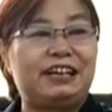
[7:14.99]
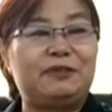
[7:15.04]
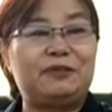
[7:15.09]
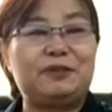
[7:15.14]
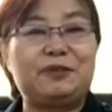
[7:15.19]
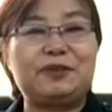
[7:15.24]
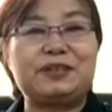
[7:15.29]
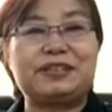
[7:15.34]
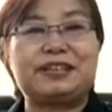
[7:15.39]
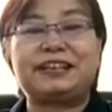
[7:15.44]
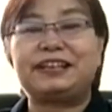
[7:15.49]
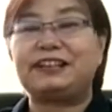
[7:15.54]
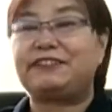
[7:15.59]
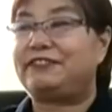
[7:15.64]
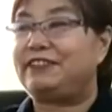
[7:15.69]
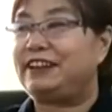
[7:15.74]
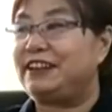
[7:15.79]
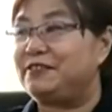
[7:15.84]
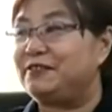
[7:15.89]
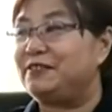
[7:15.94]
I always had
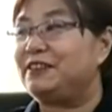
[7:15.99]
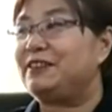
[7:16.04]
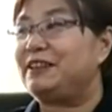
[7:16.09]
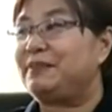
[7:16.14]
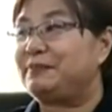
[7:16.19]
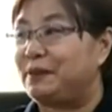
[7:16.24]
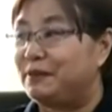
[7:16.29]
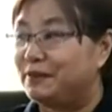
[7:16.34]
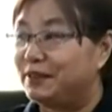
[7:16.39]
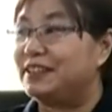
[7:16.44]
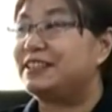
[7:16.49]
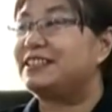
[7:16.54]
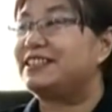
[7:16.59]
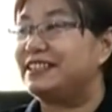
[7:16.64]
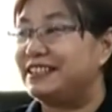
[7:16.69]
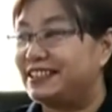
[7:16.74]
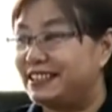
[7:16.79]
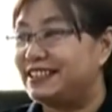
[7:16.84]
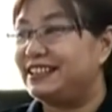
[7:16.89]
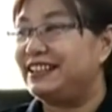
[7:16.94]
a fight with power
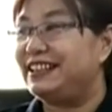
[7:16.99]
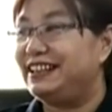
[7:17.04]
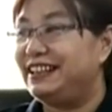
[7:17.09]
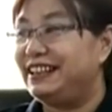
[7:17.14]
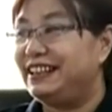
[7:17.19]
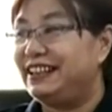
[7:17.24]
engineers